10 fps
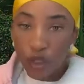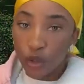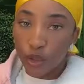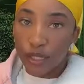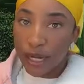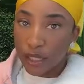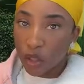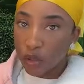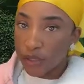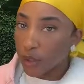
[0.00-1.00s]
due to
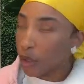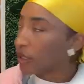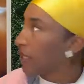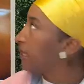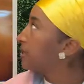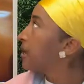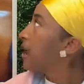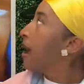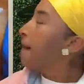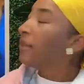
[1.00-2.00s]
technical difficulties.
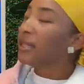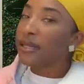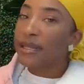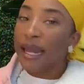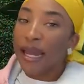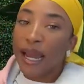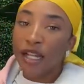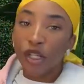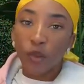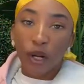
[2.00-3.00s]
But today
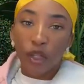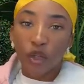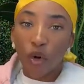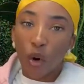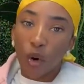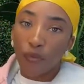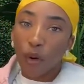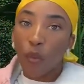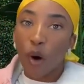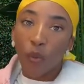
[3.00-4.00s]
I just wanted to go
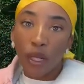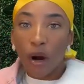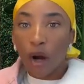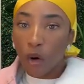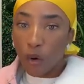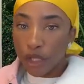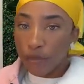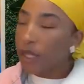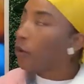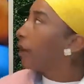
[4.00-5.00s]
over what we are going
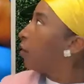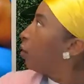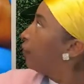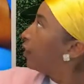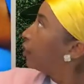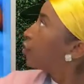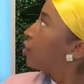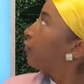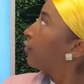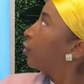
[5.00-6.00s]
to be going over.
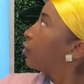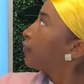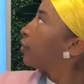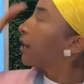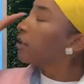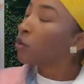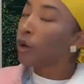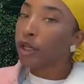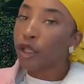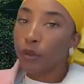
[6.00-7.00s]
So for those of you guys who
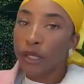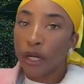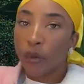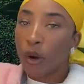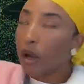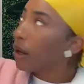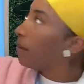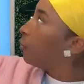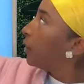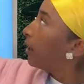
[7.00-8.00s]
are new here,
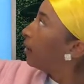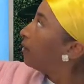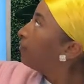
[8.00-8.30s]
welcome. We are